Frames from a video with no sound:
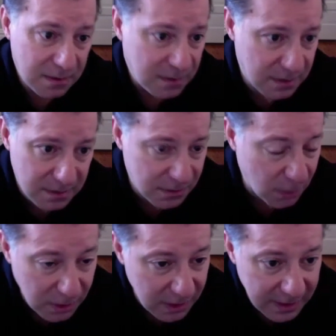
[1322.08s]
there are
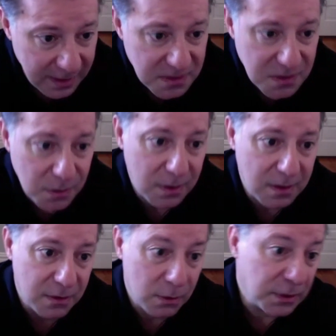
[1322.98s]
no clarinets,
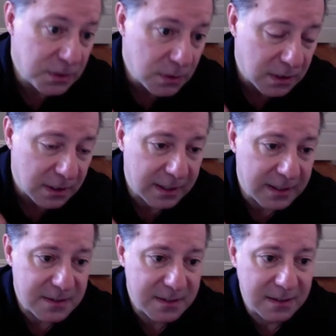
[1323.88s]
or there are only 2
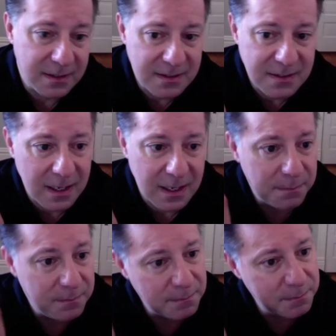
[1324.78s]
clarinets and it's not
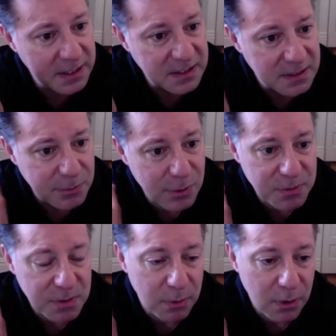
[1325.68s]
a big
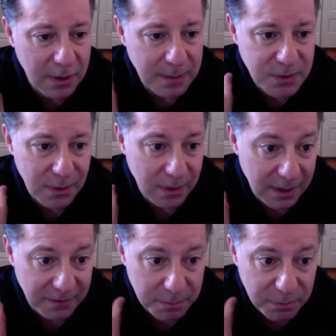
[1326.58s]
subscription program, so I don't
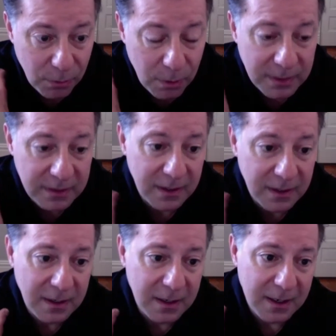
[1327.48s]
have to perform it.
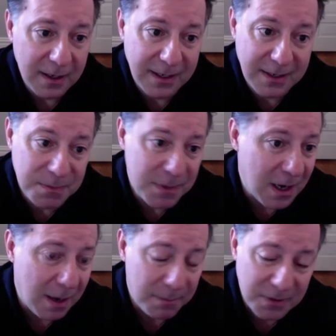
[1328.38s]
It gives me
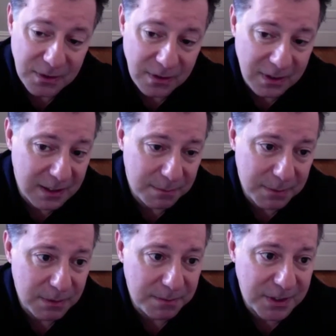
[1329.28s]
an opportunity to
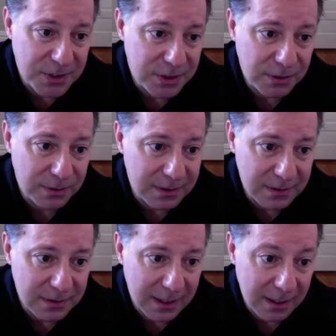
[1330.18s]
be with my children
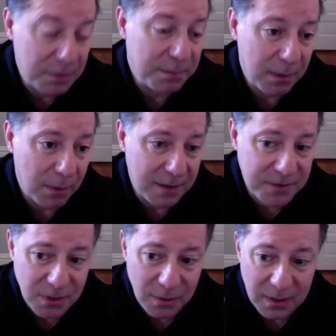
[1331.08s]
and with my
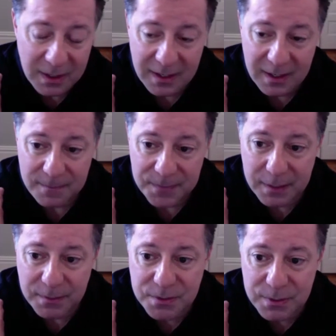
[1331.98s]
wife. So
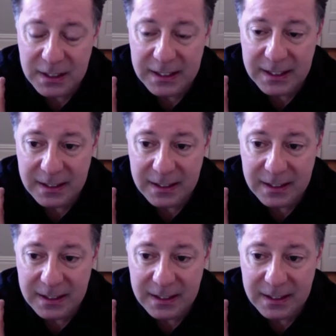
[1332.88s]
it was really,